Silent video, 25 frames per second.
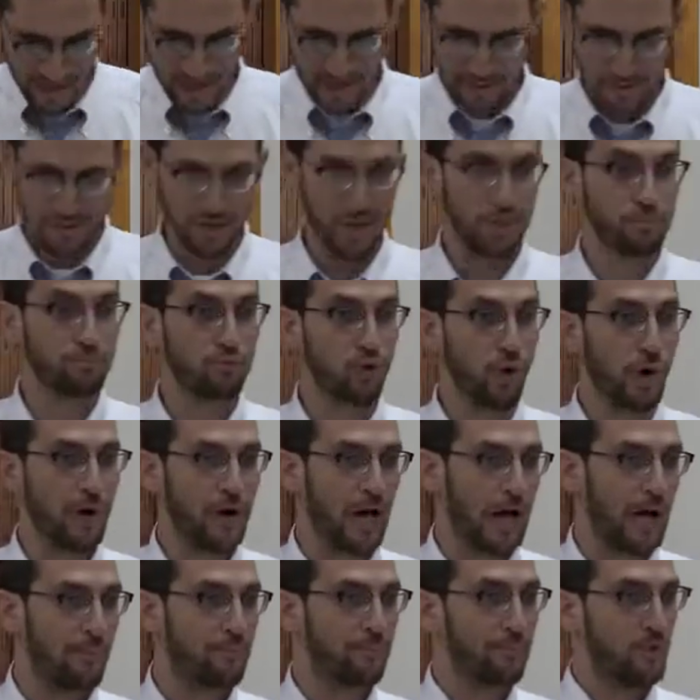is brought
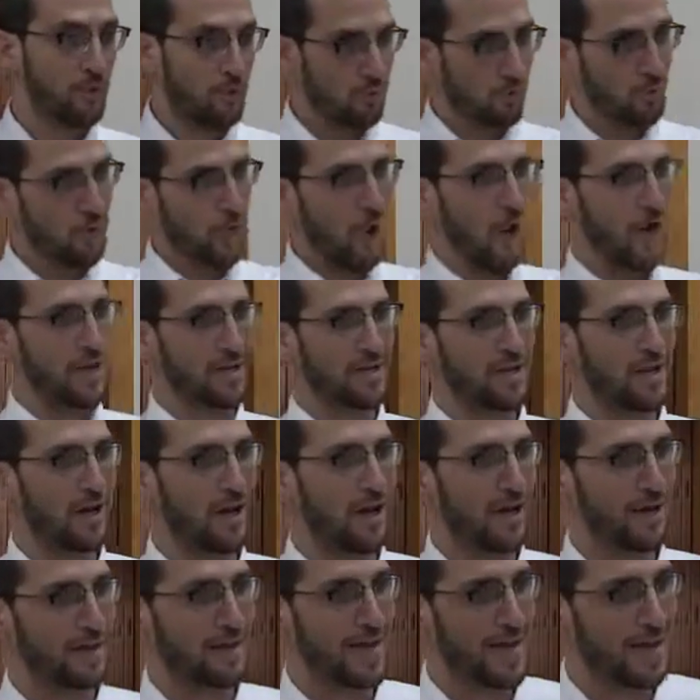up regarding
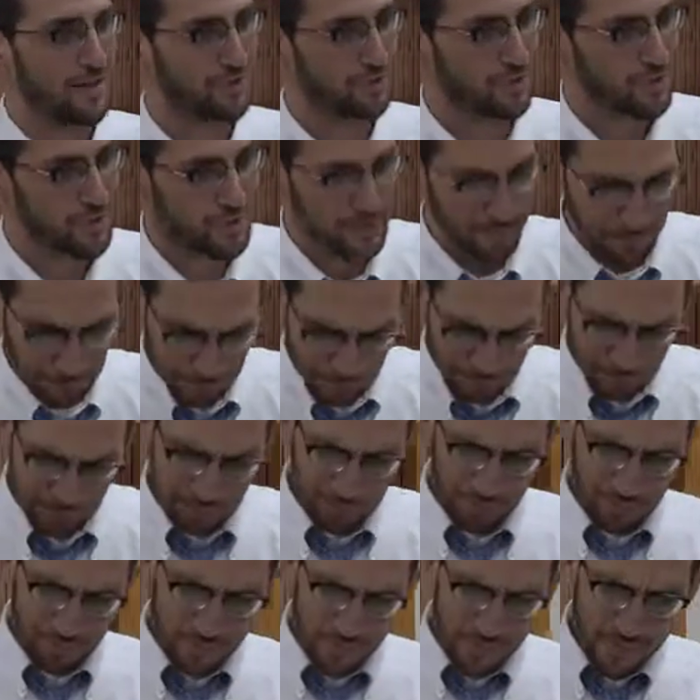candles
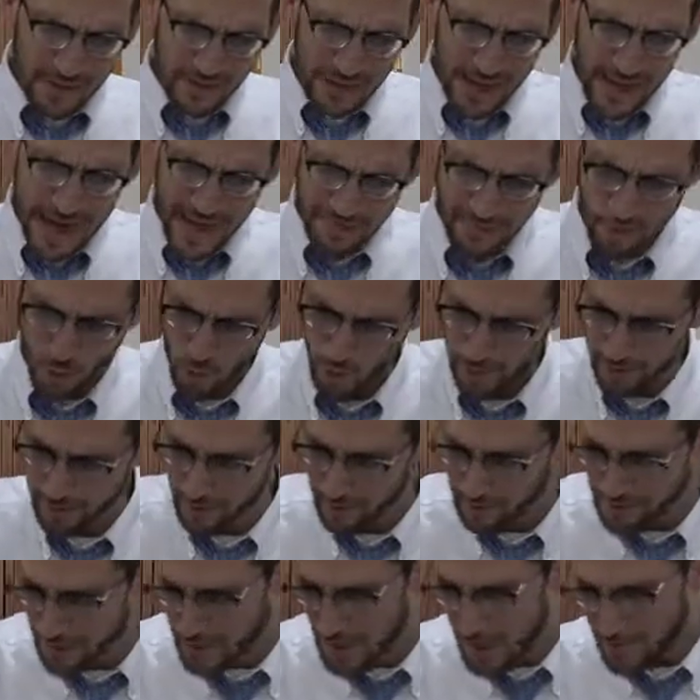and the
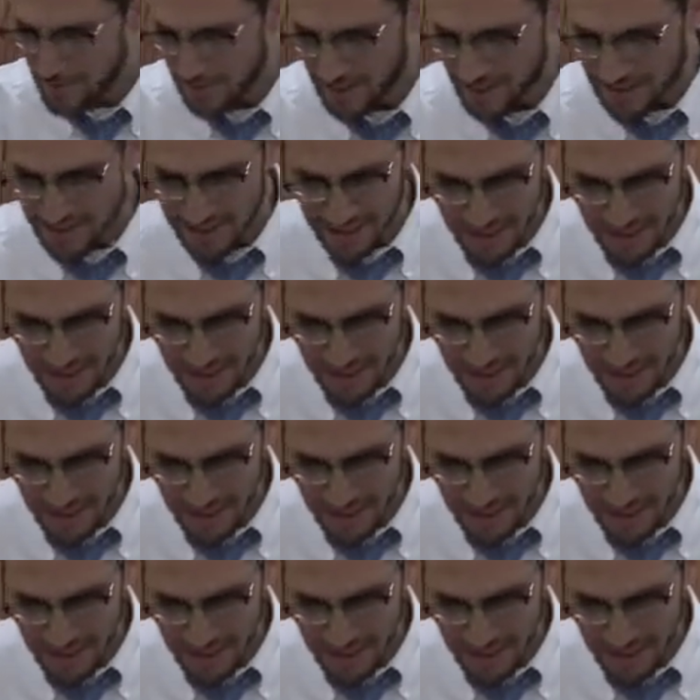order. But there's